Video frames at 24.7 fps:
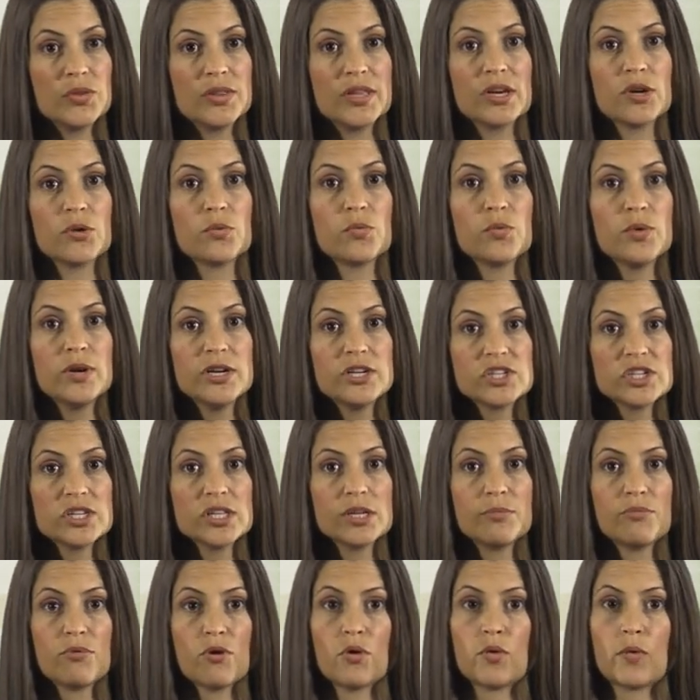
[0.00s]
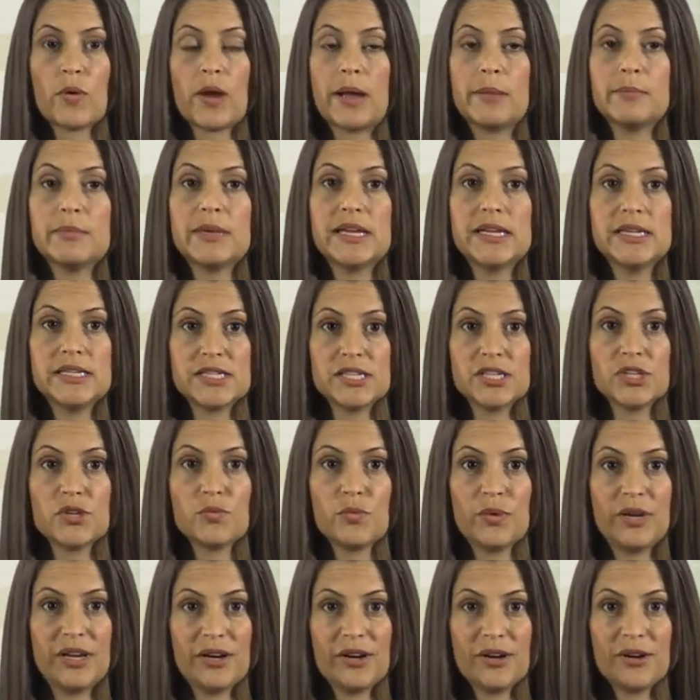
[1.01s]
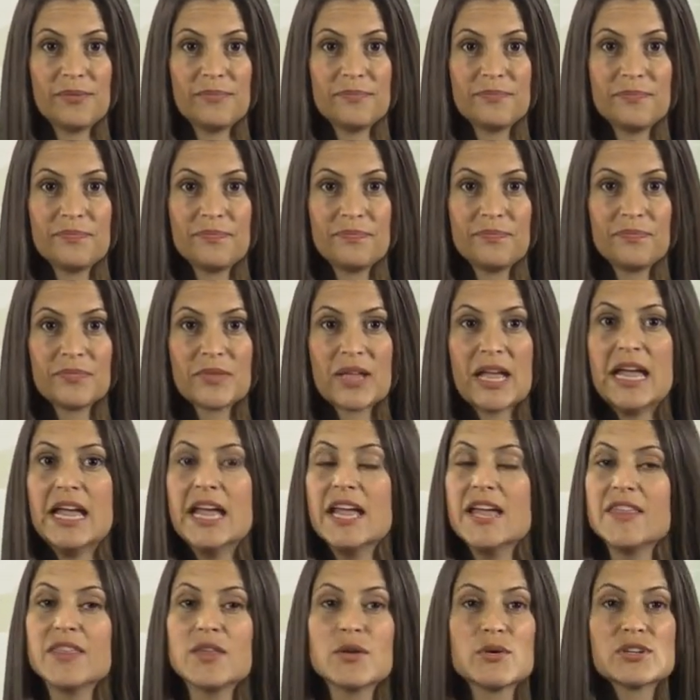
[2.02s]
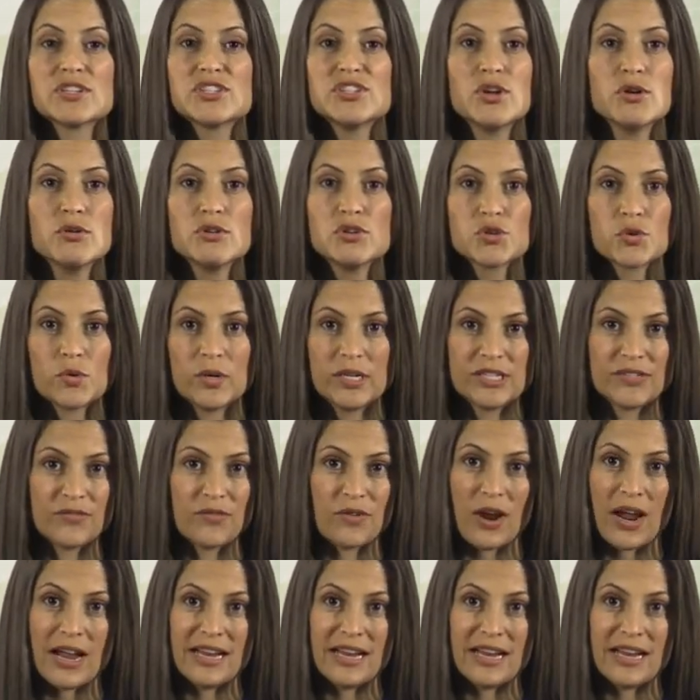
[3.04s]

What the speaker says: than originally programmed into the reader. There is no choice for